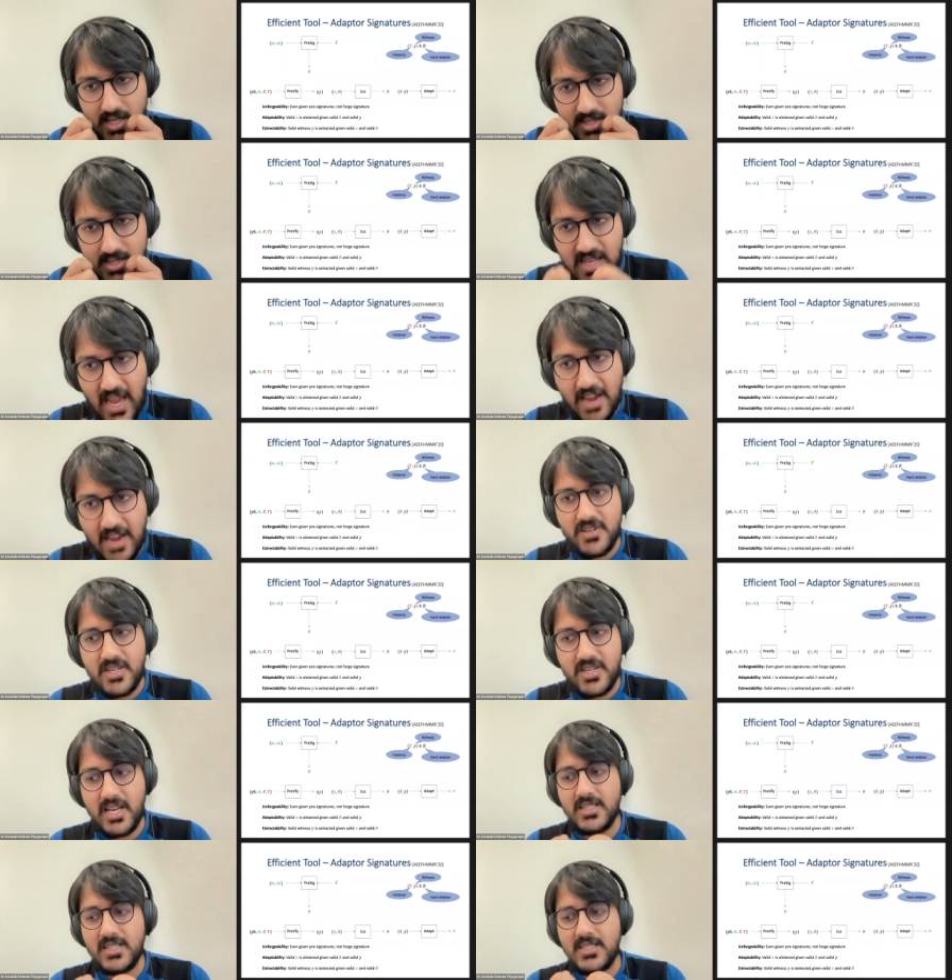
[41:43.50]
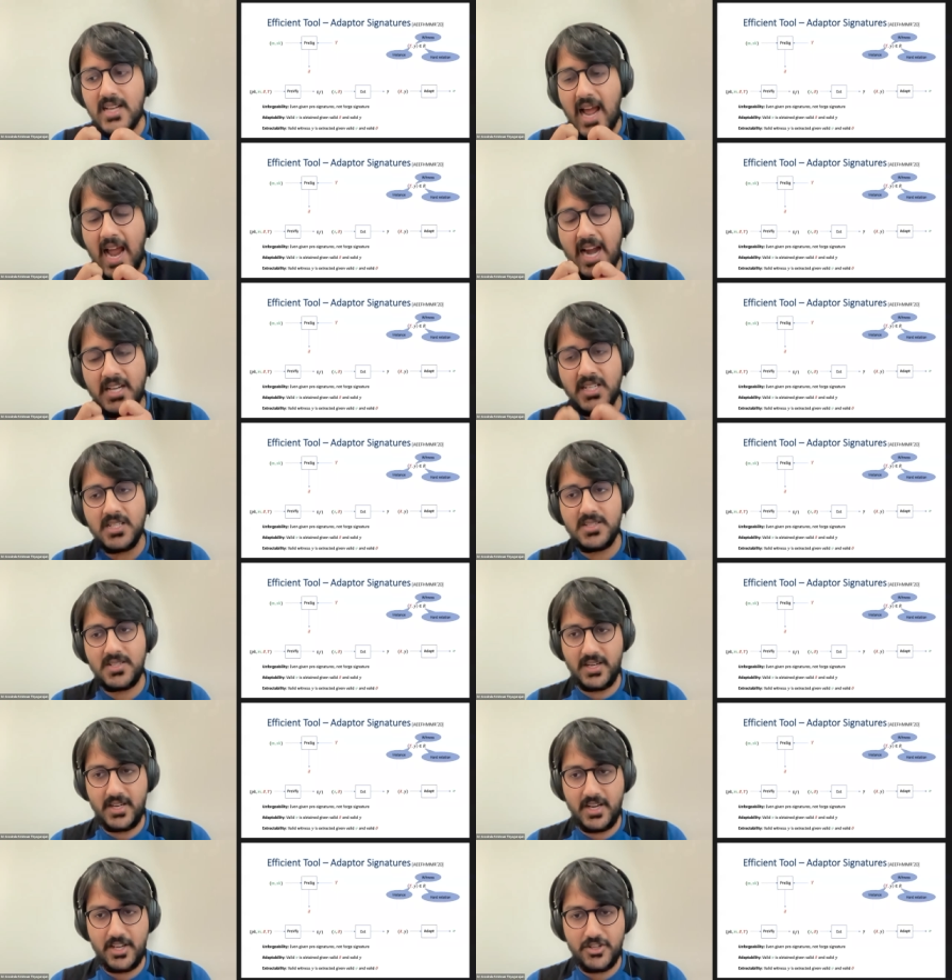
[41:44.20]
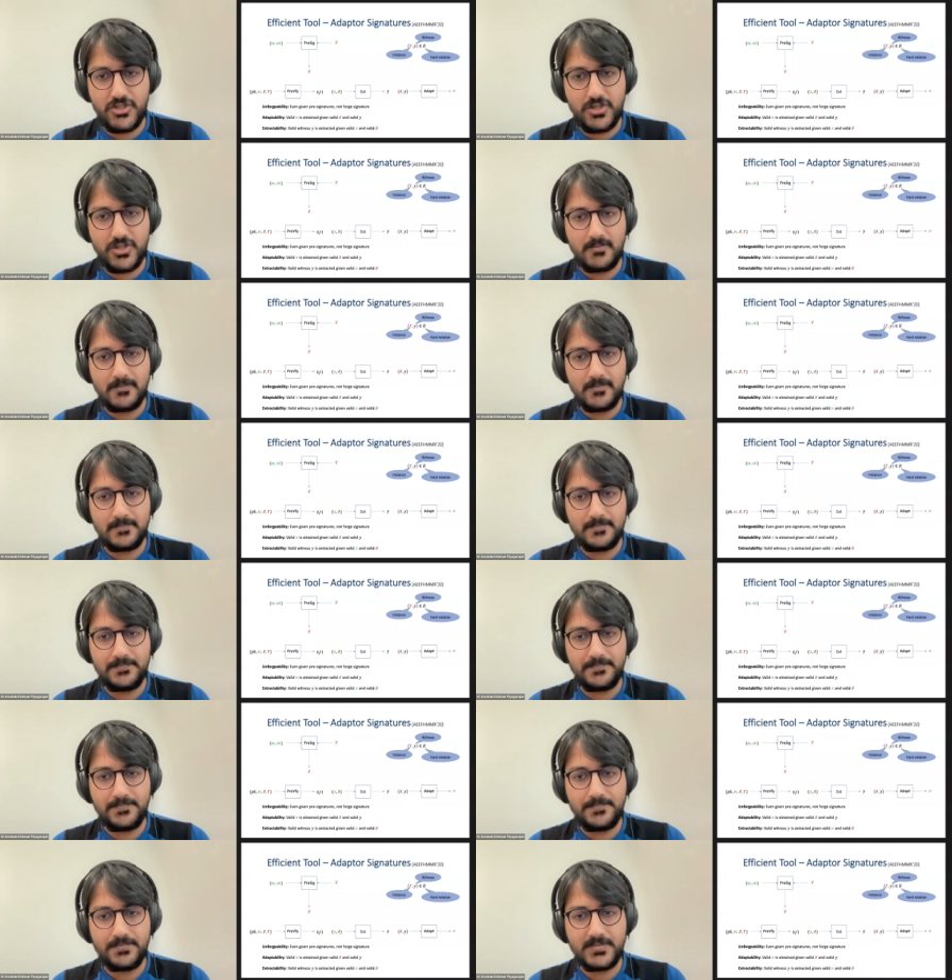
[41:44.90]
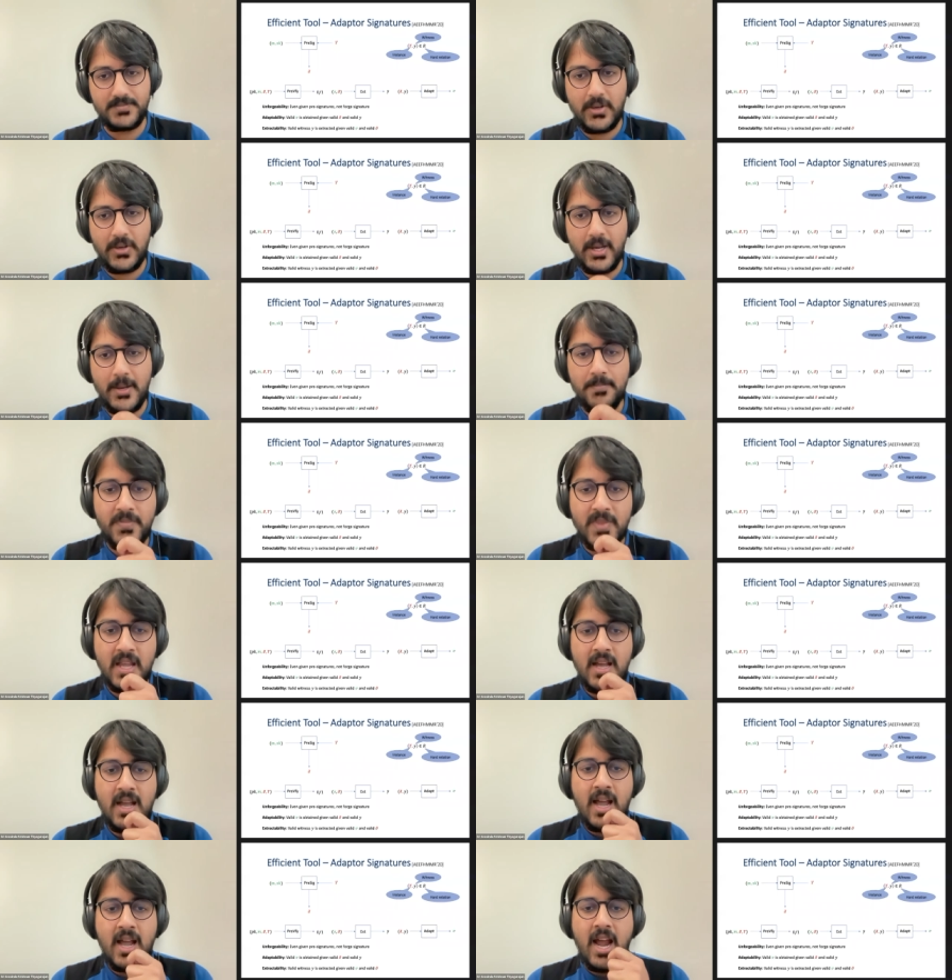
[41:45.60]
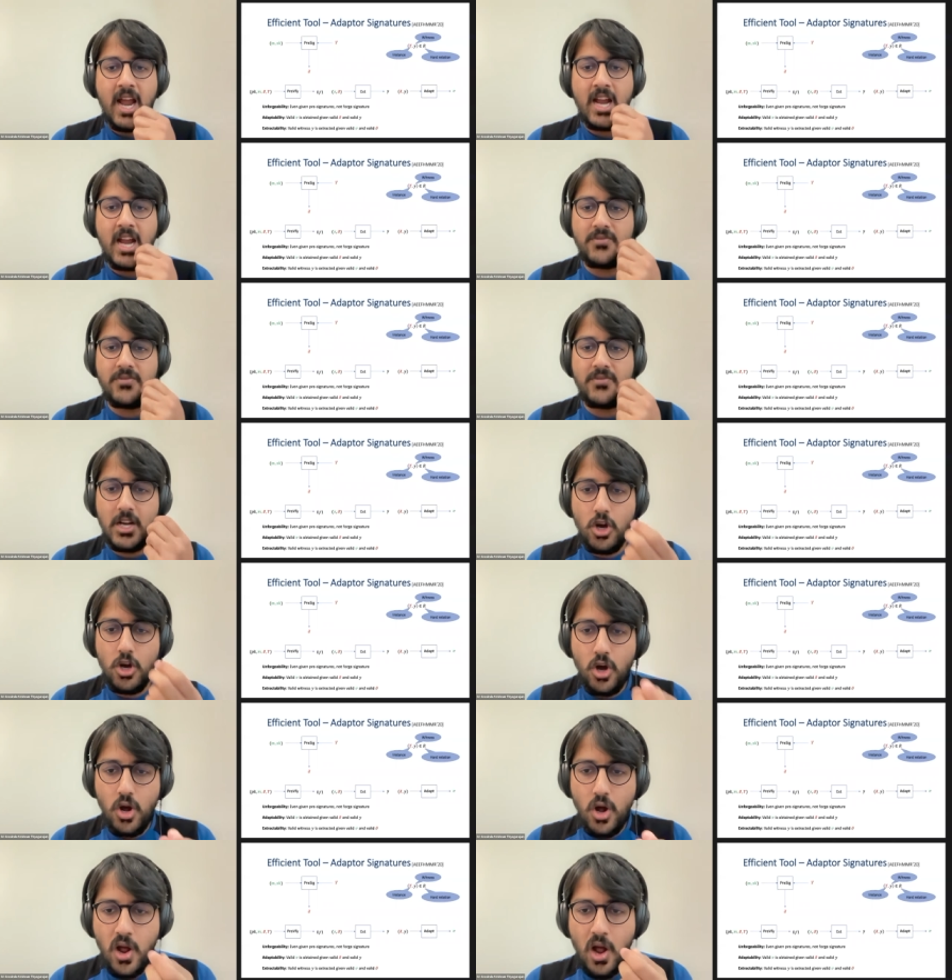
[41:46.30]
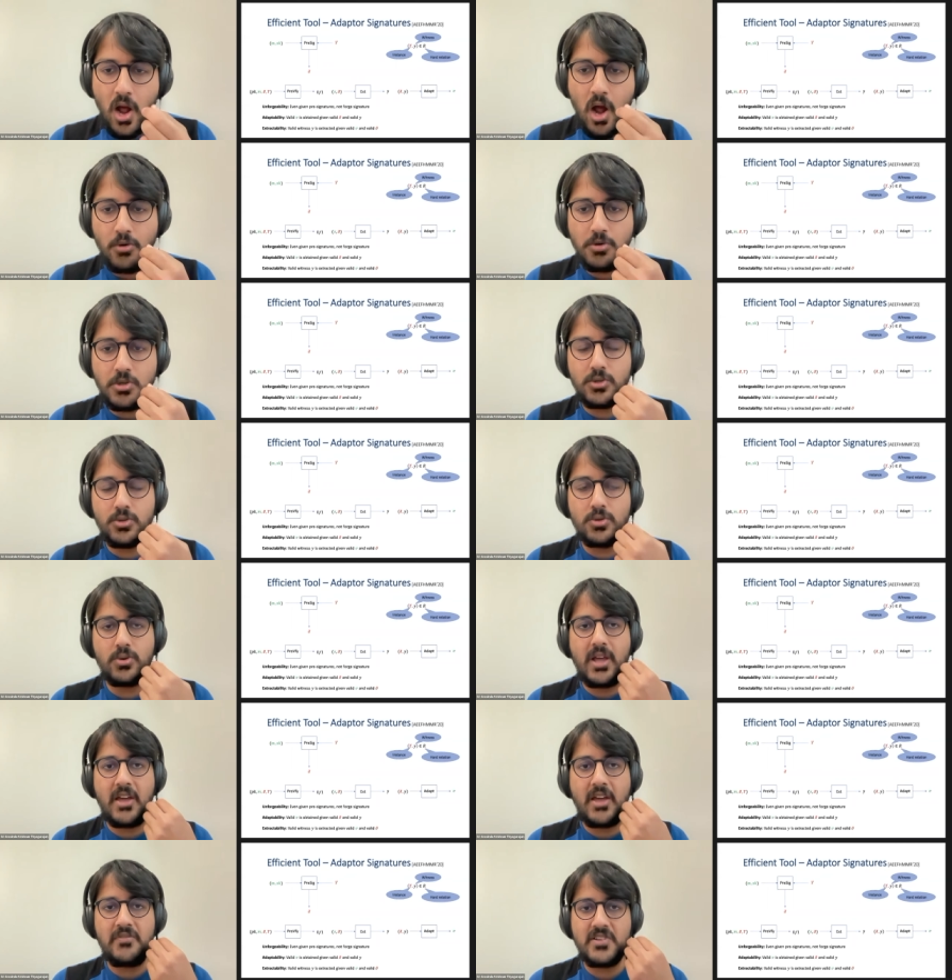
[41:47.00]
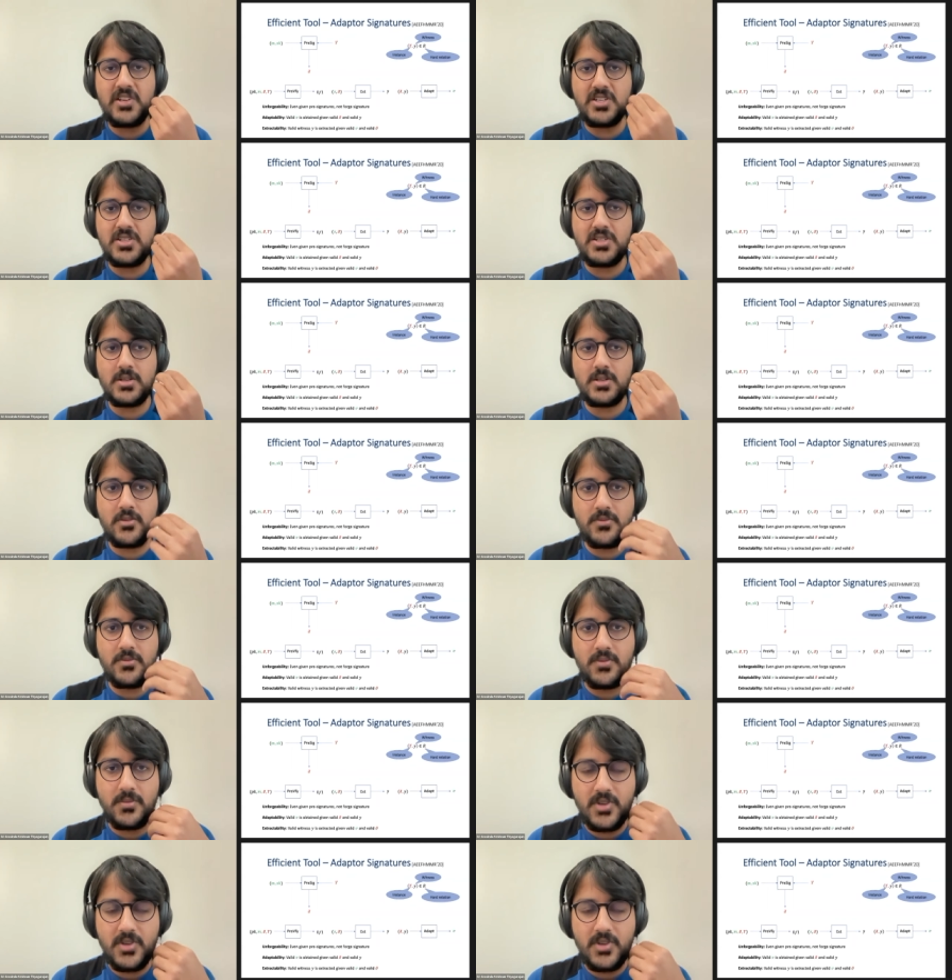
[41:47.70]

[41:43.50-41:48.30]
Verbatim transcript: ciphertext and the signature. Okay, and we know how to efficient.